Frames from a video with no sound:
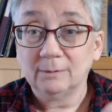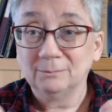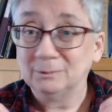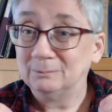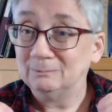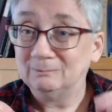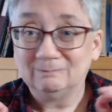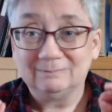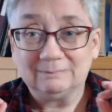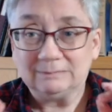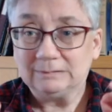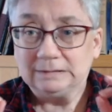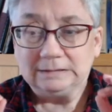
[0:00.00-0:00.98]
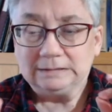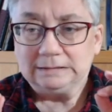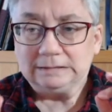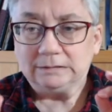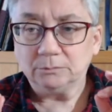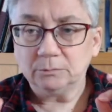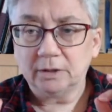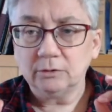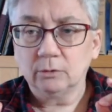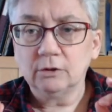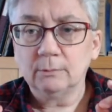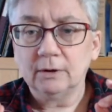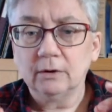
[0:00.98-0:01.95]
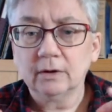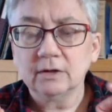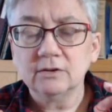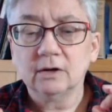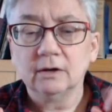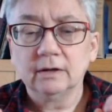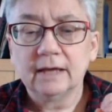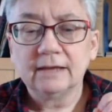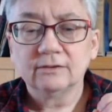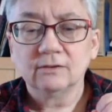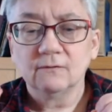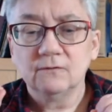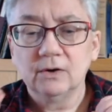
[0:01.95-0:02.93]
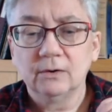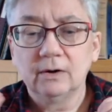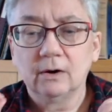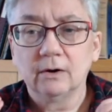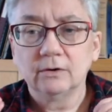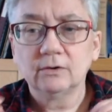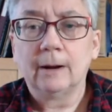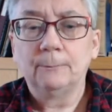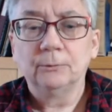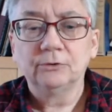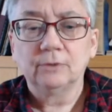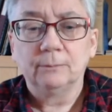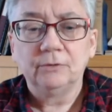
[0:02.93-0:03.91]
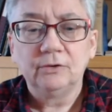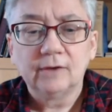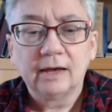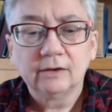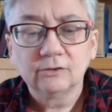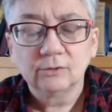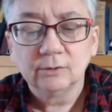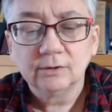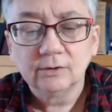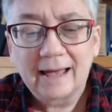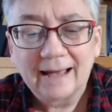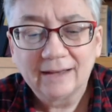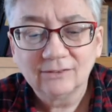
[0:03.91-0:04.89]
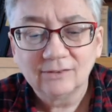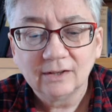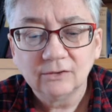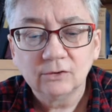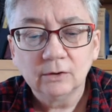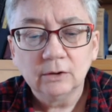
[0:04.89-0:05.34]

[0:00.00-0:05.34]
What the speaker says: but my North American tongue has a very hard time with some of these accents.